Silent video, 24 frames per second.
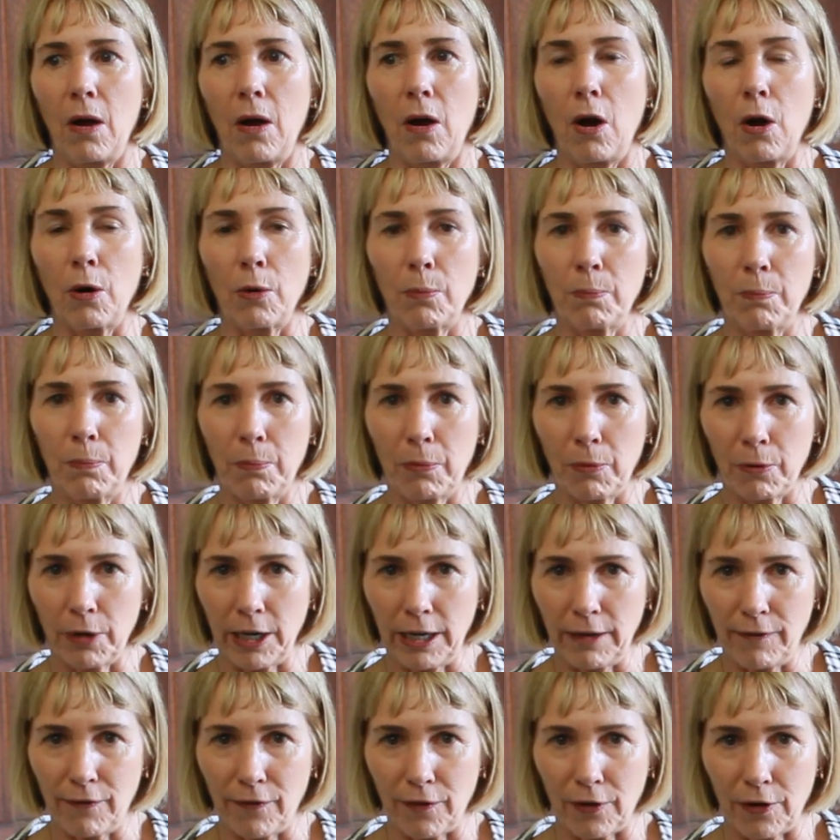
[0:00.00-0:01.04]
are
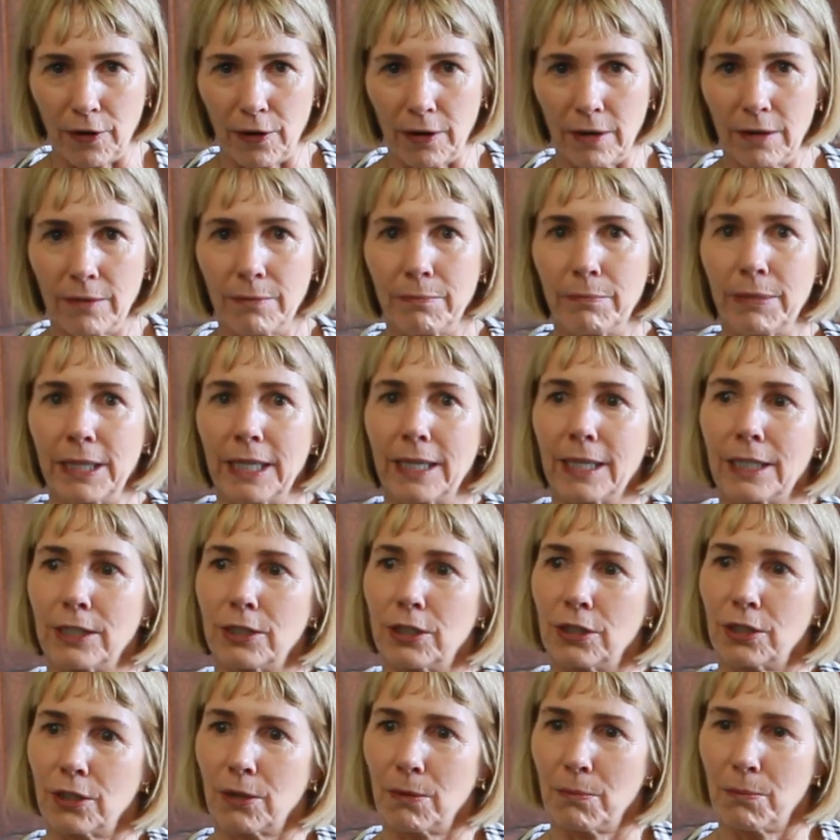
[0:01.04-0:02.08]
briefer,
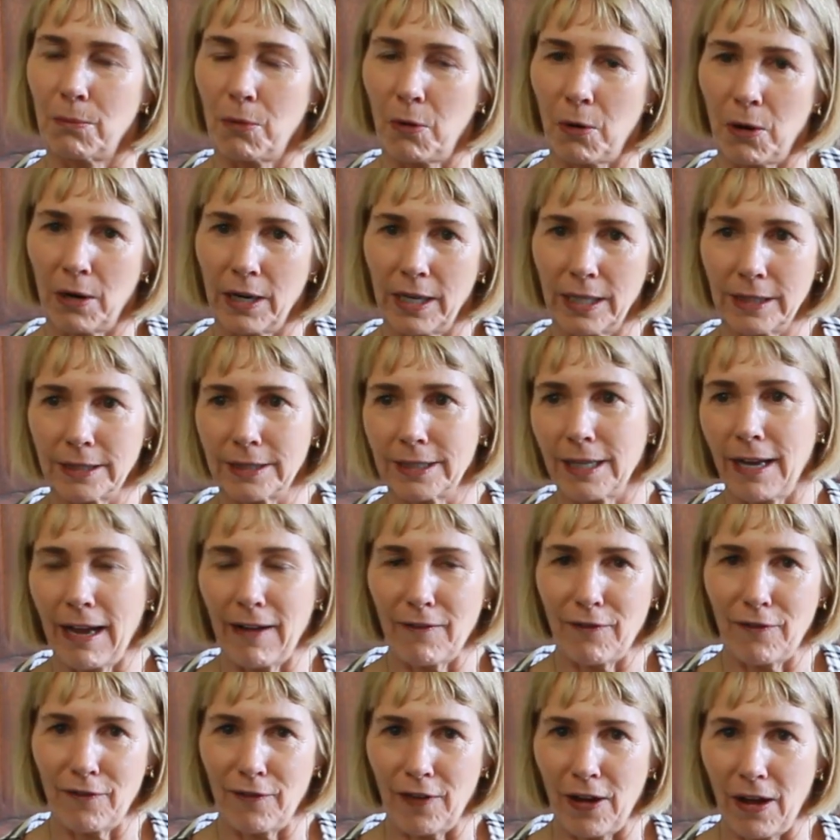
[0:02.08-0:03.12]
because your mornings
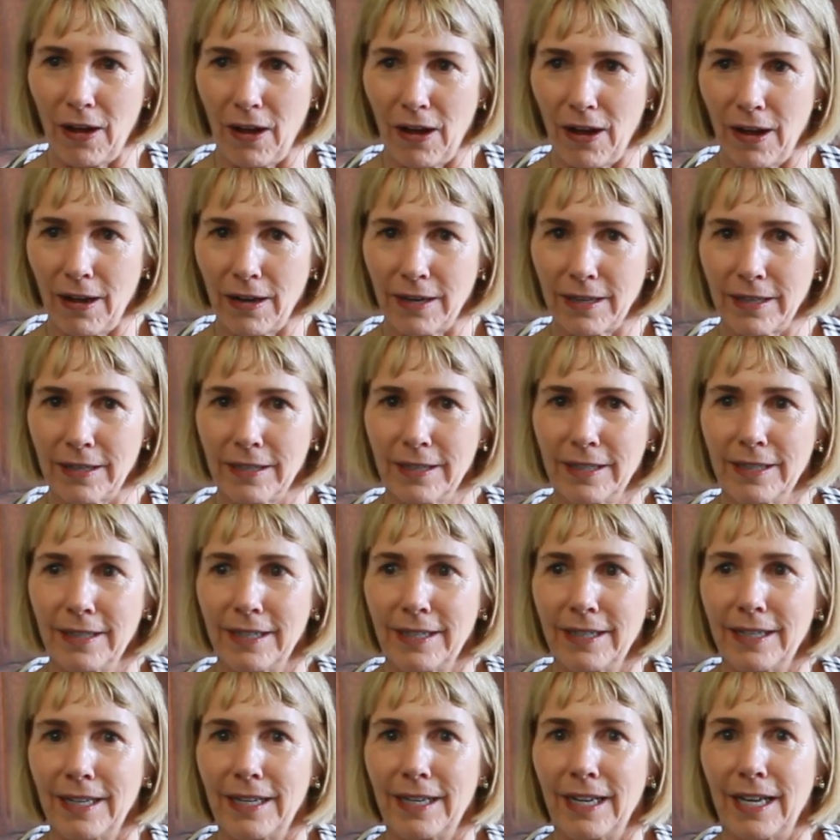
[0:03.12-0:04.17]
have fog,
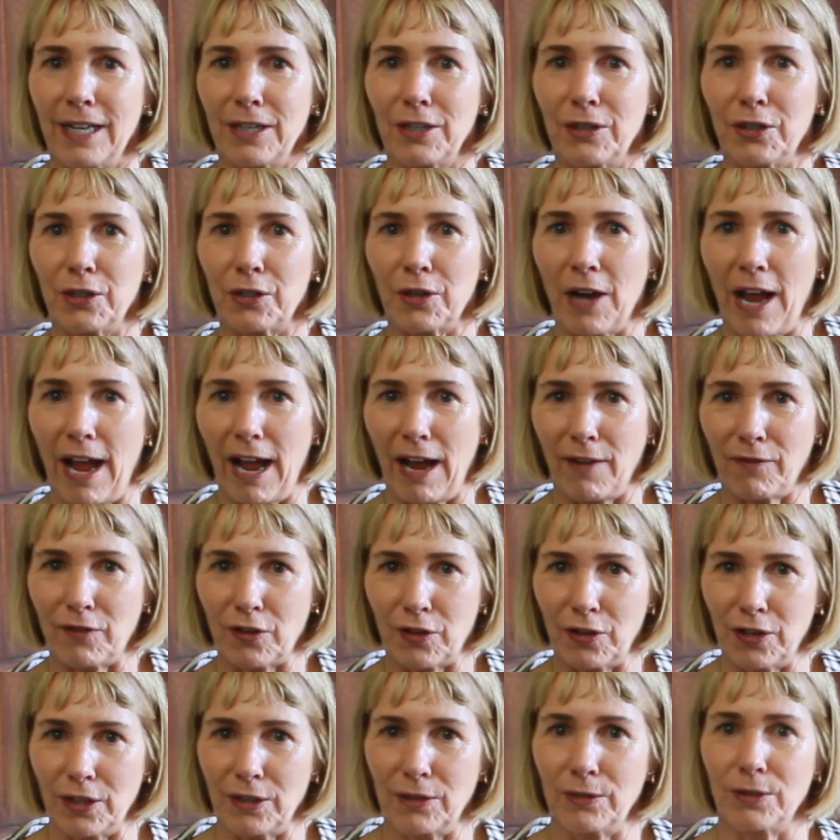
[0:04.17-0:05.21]
your
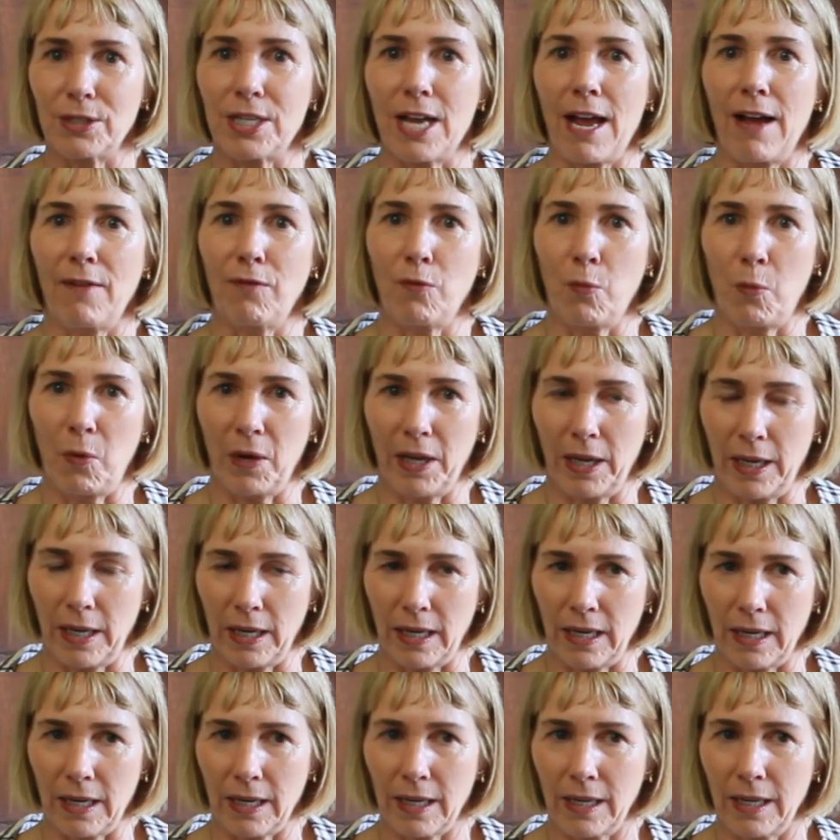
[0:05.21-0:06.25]
afternoons have
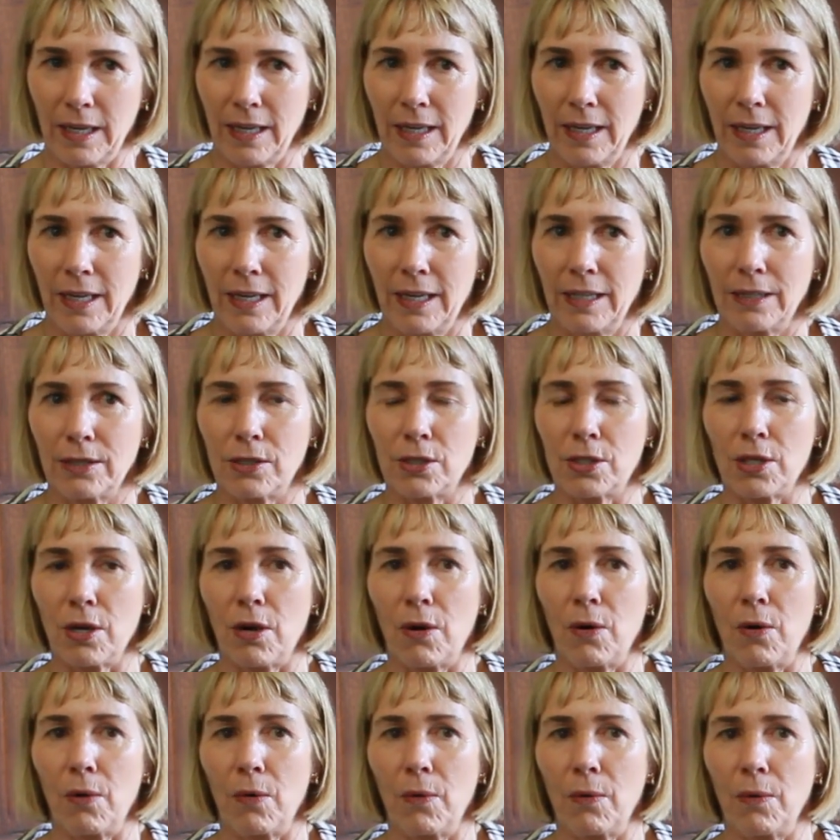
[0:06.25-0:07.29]
wind.
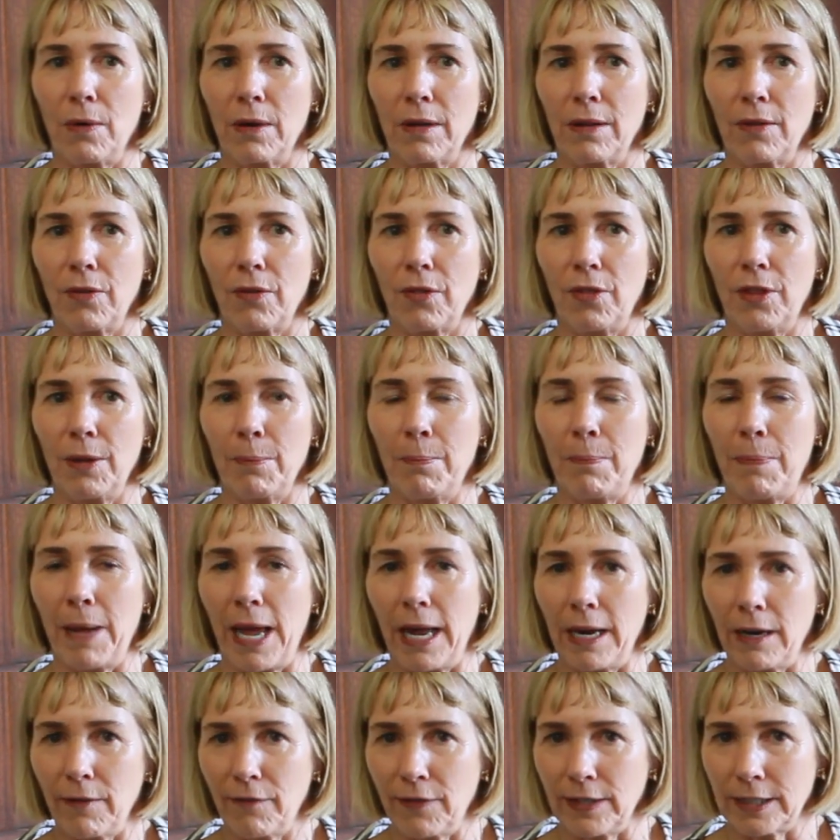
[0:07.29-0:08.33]
So the
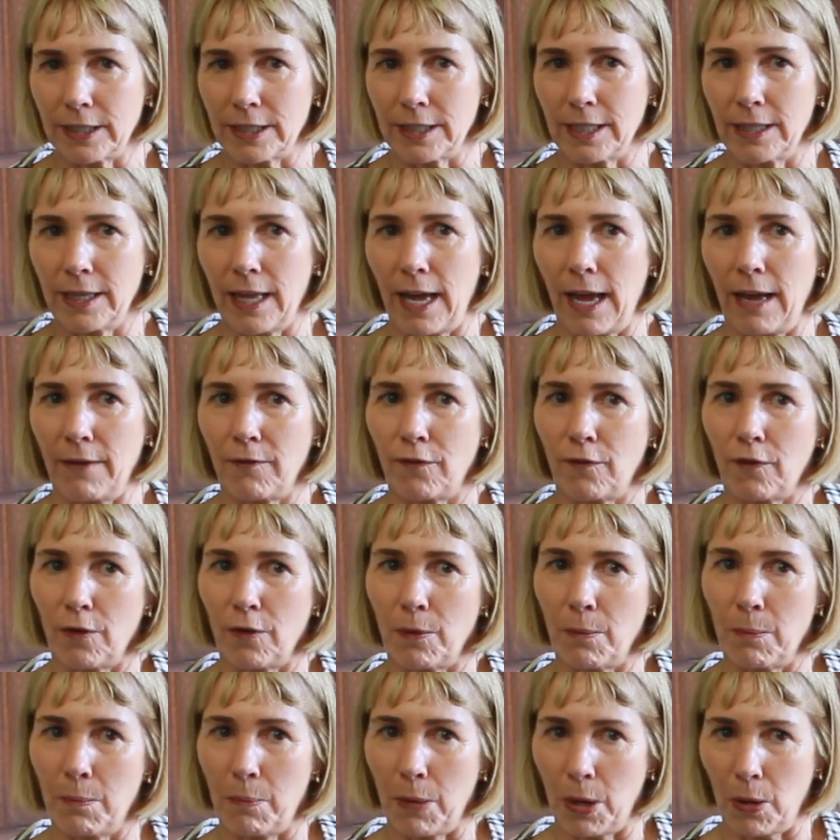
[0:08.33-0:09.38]
benefits to that for
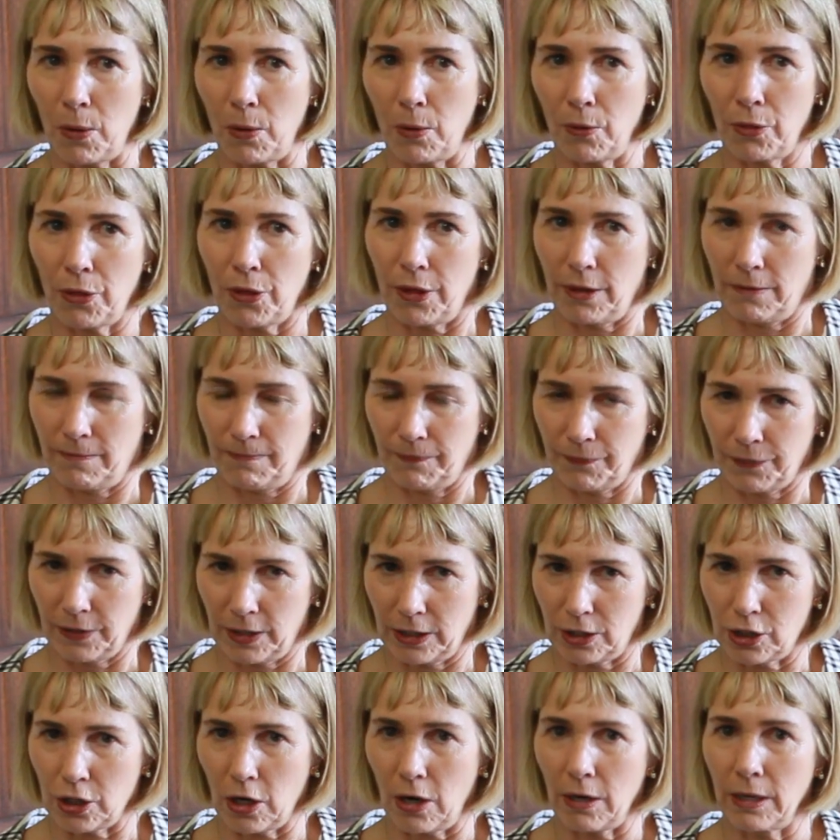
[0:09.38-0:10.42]
both the
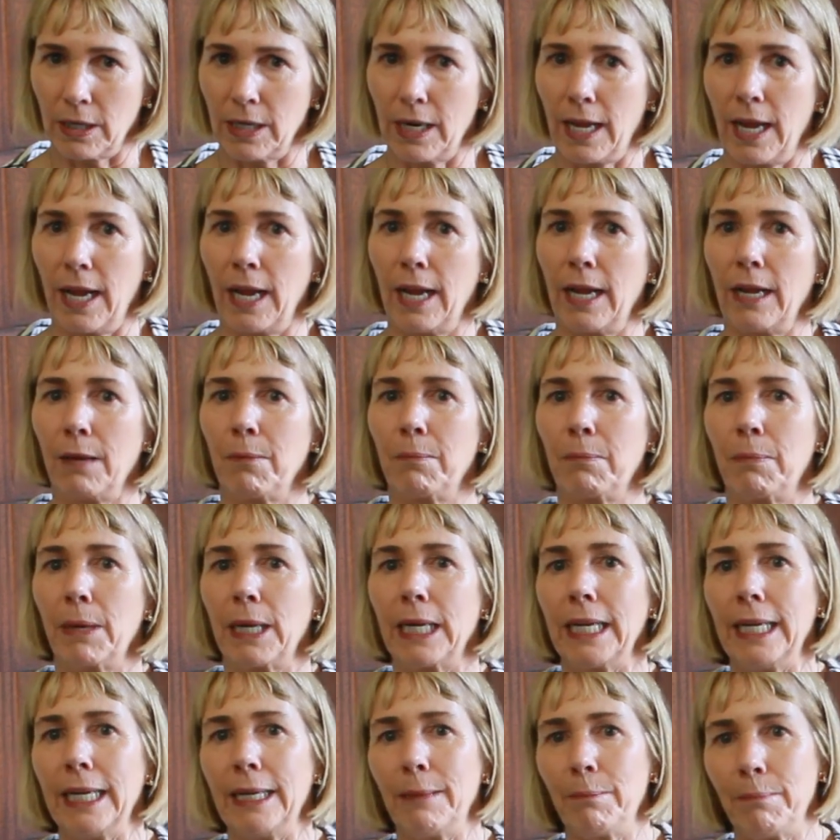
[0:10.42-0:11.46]
Chardonnay,
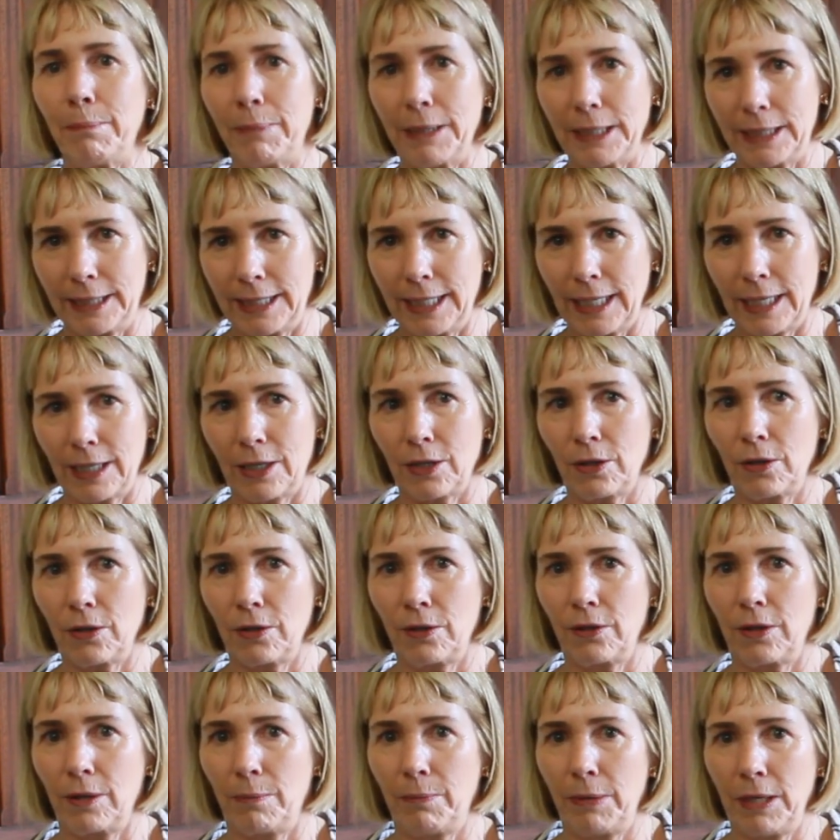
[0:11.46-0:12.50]
but in particular
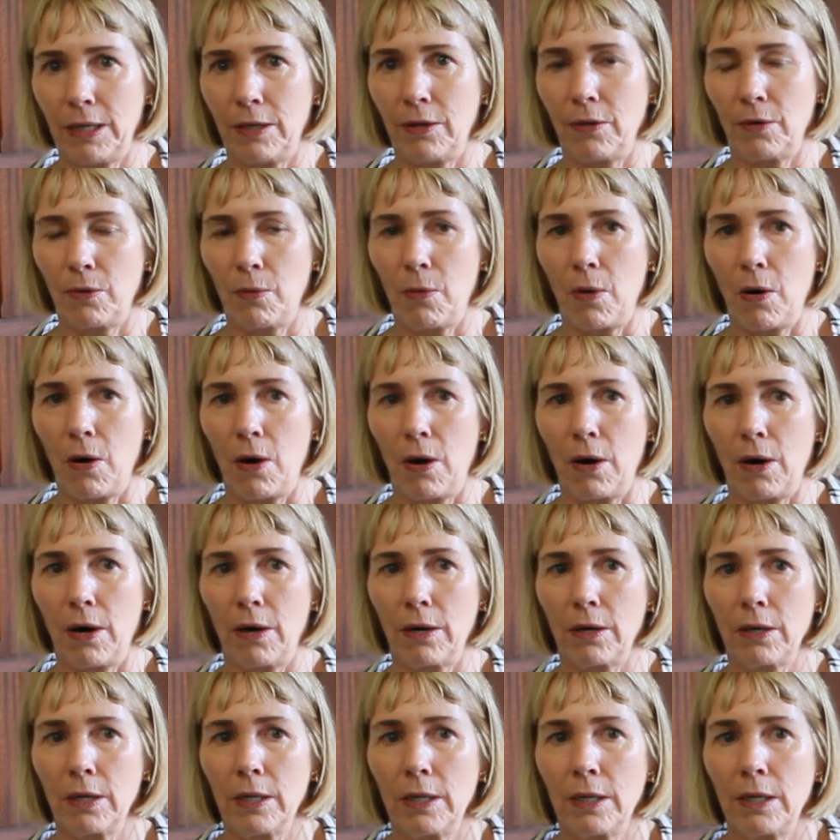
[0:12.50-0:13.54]
the Pinot
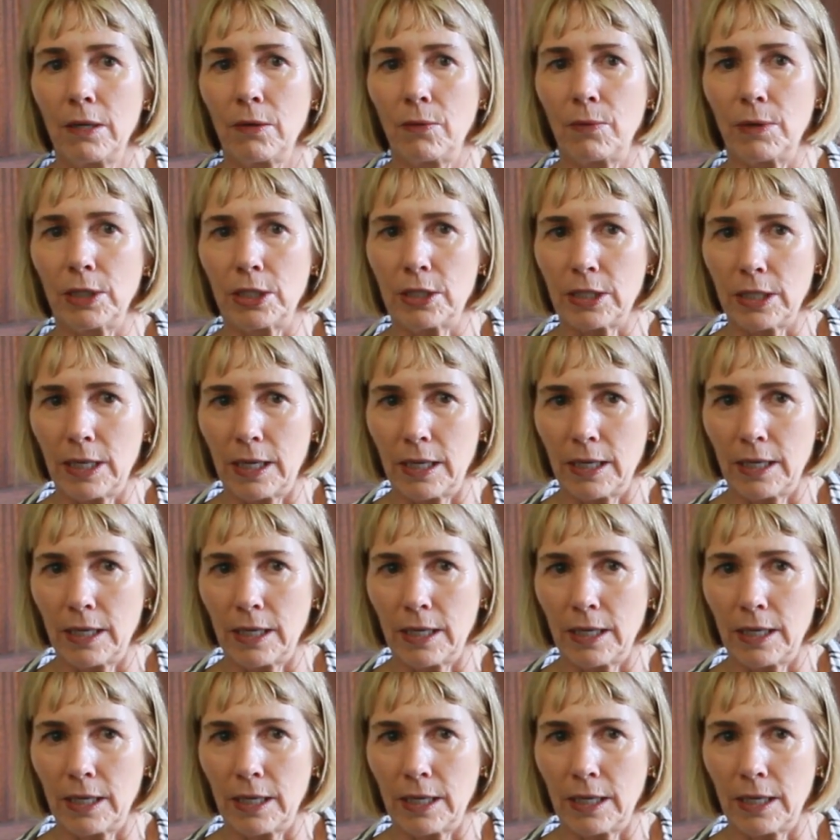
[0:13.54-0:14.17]
Noir, which